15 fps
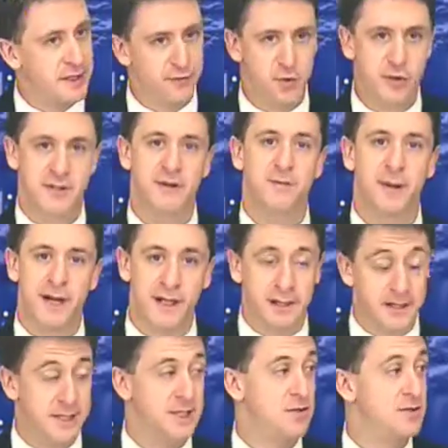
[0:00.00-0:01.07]
and of course everybody
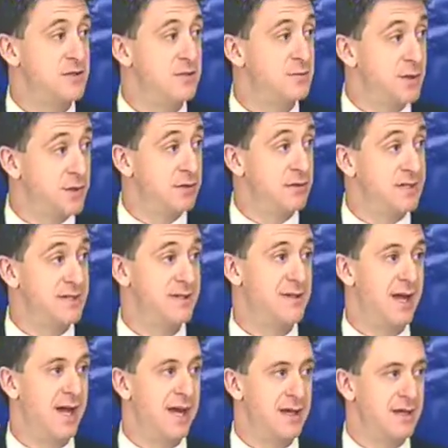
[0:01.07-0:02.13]
continues to build lists
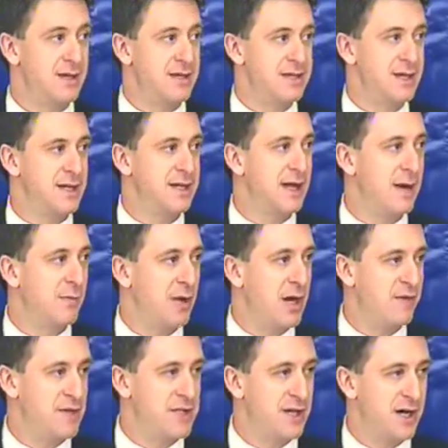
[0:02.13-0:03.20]
today, as any
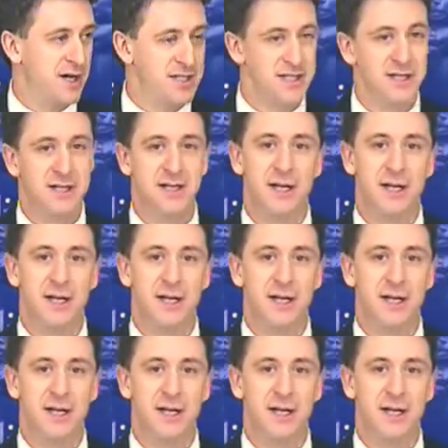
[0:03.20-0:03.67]
nonprofit does,